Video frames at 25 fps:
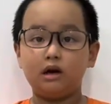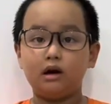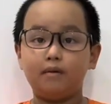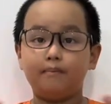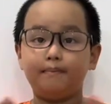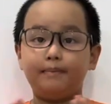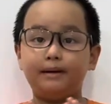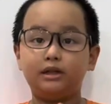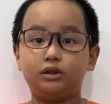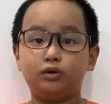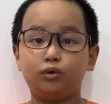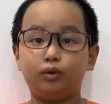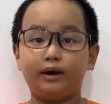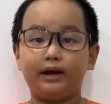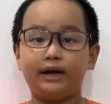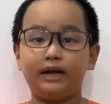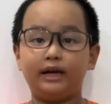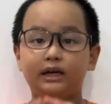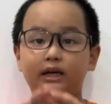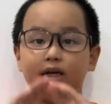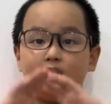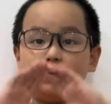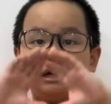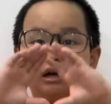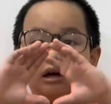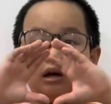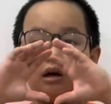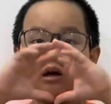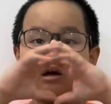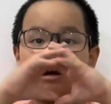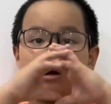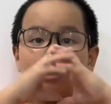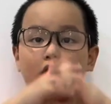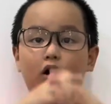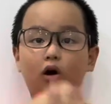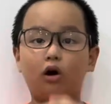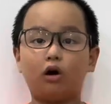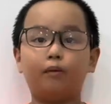between
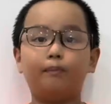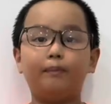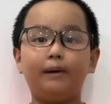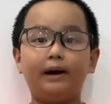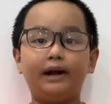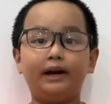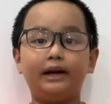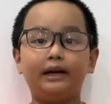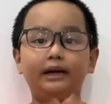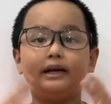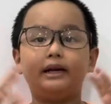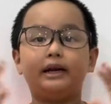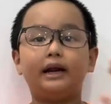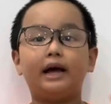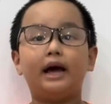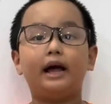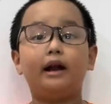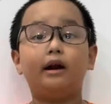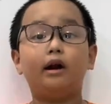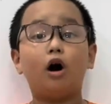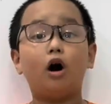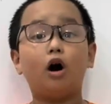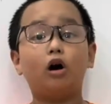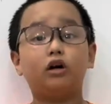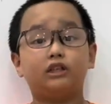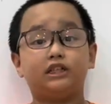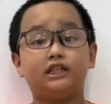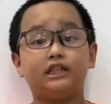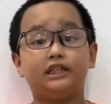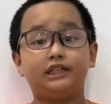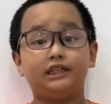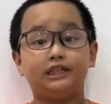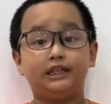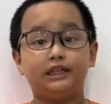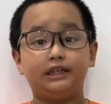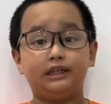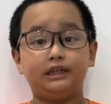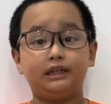carbon and
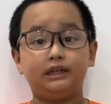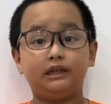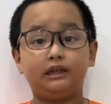oxygen.